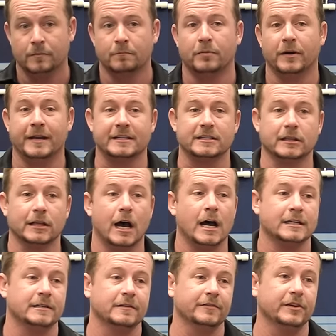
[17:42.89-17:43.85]
but it's
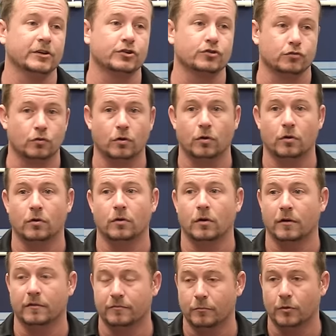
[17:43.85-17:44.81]
loss of control
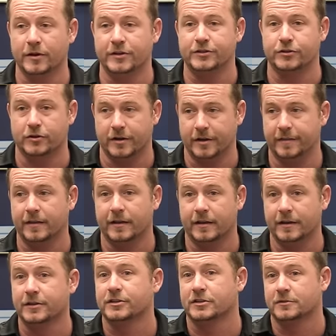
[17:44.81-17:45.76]
of moisture in the
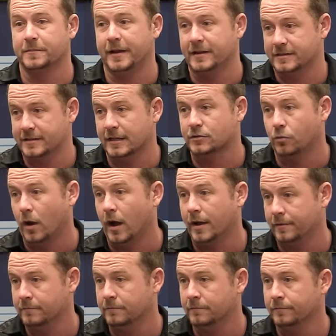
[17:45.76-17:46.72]
conditioned space. That's why.